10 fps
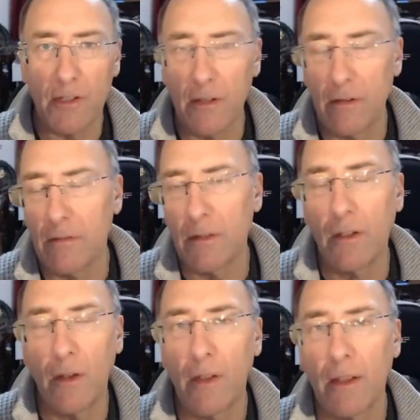and
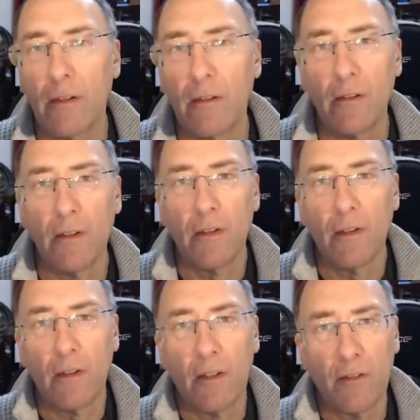they can
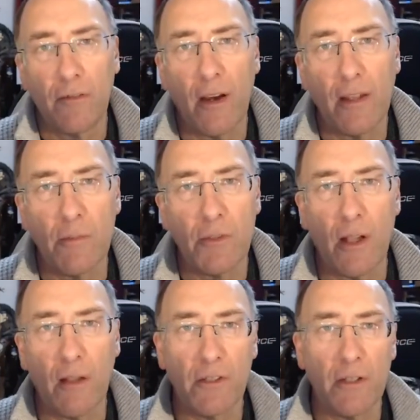find
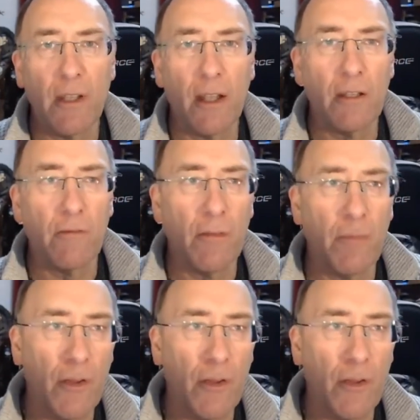themselves at the end of it.